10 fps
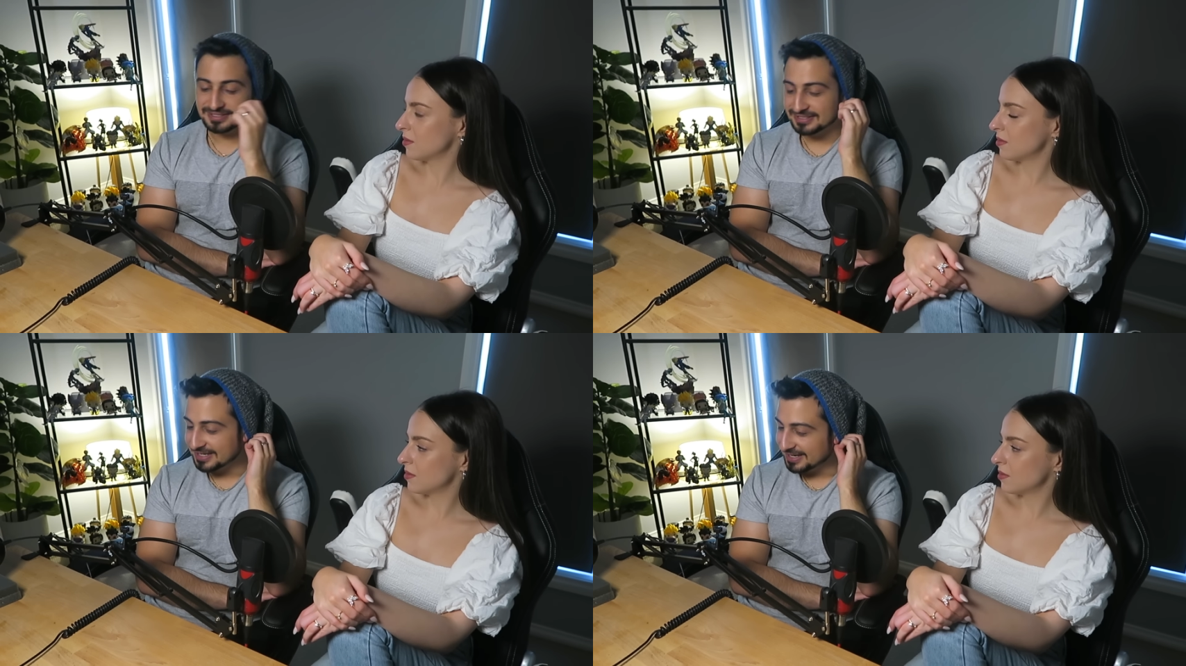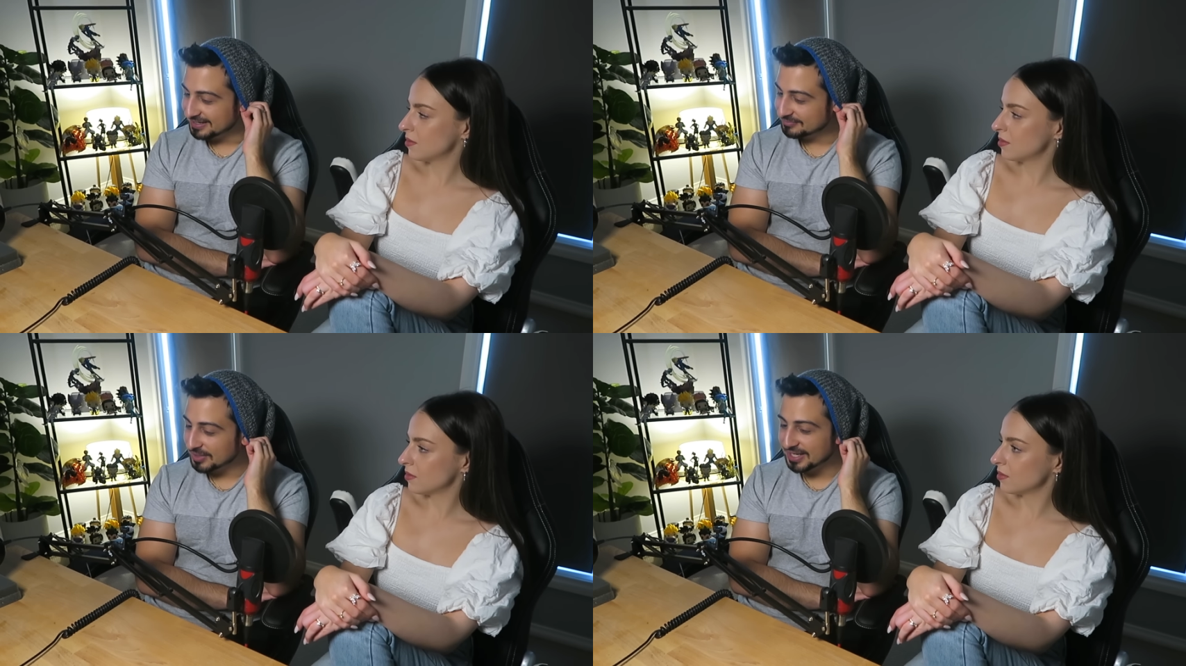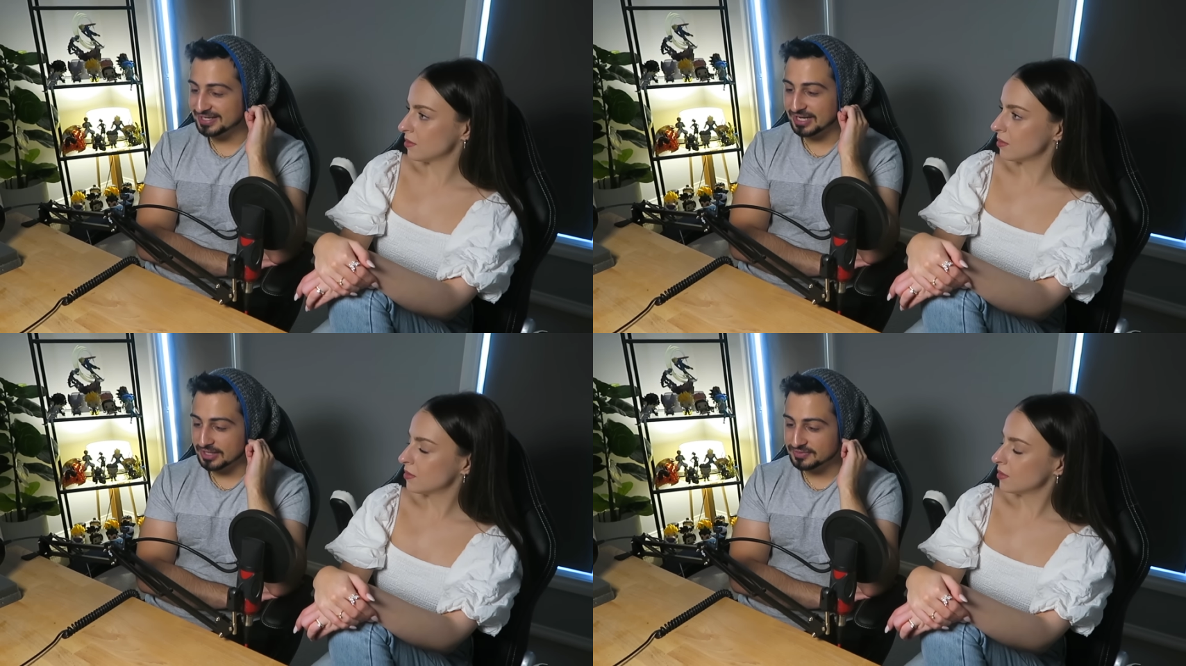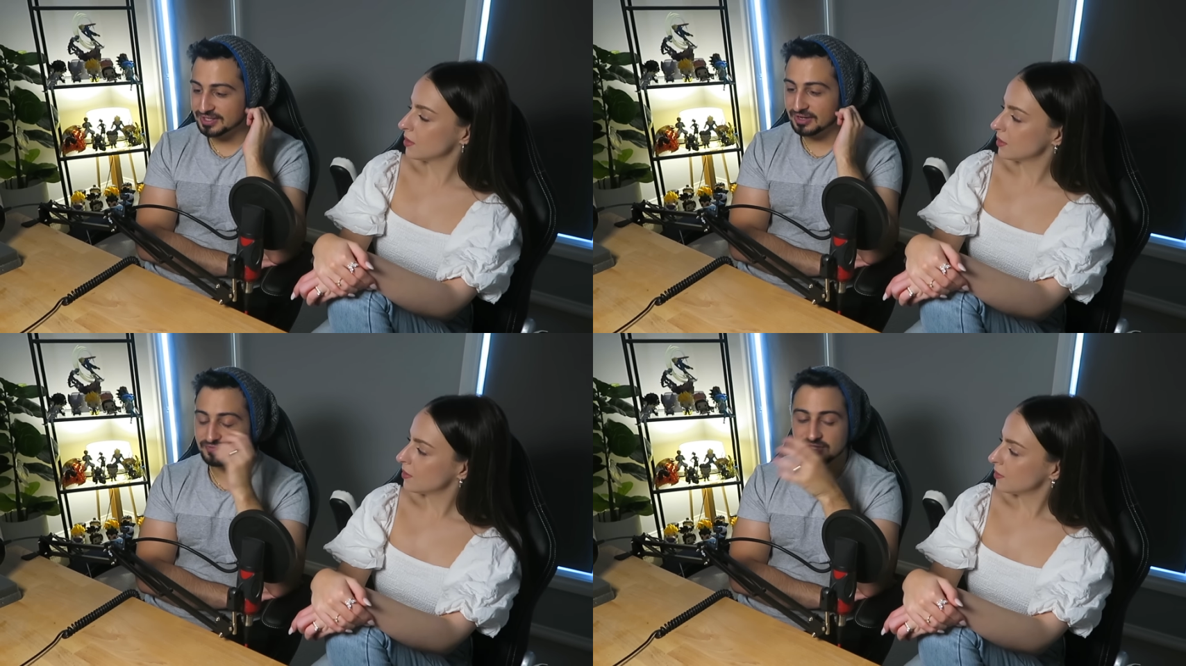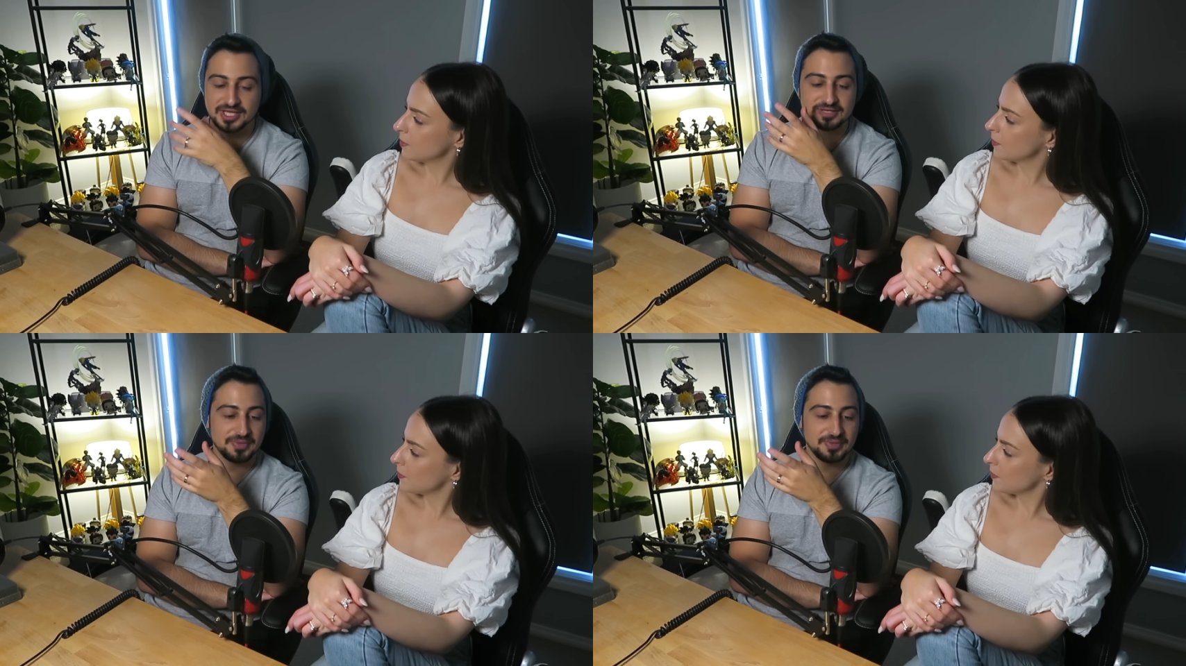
Speaker 1: Yeah, but I think I feel like he